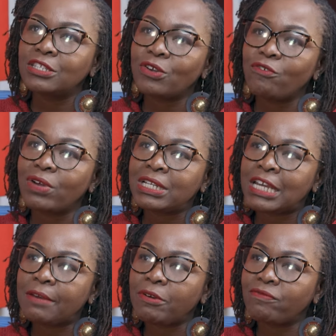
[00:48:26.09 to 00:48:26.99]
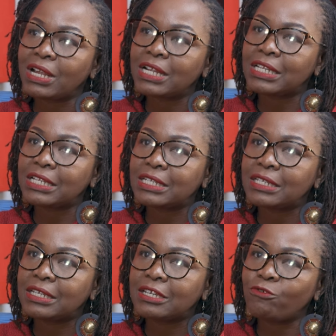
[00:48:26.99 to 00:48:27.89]
So over time, I've learned
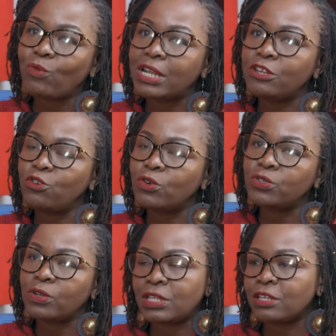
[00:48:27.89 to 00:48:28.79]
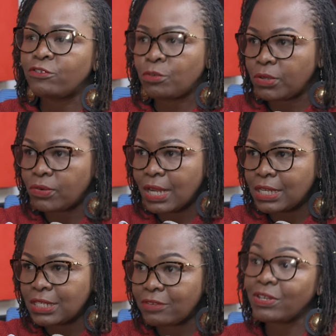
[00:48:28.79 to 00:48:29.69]
that one, you don't always have to be
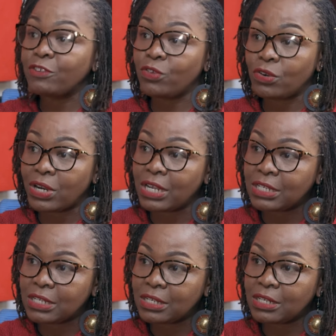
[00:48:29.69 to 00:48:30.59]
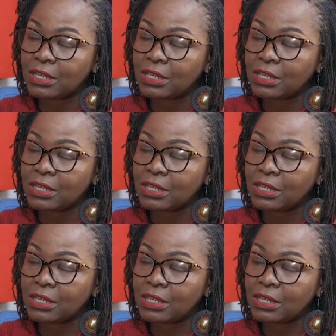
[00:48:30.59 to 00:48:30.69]
right, even if you're right.